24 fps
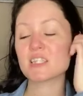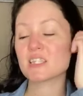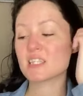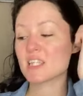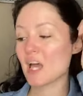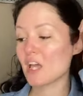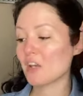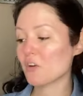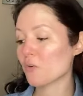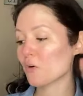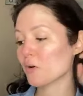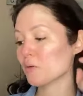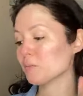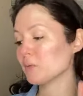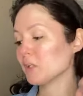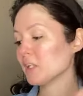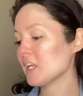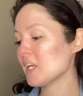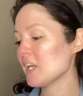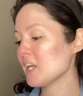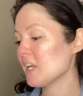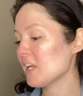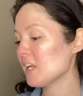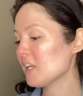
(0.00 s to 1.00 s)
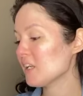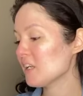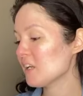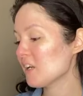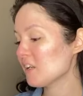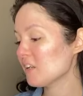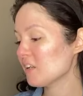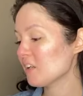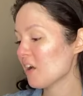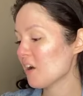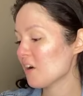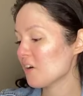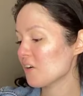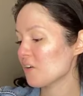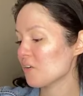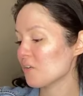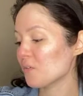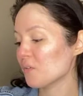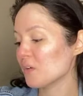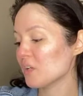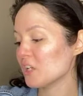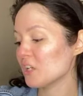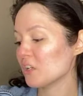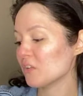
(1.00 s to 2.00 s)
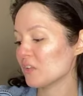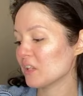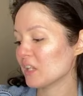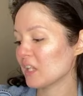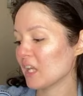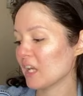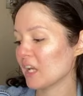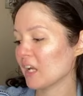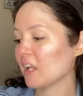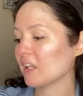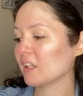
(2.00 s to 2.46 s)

that normally, you know, you'd think,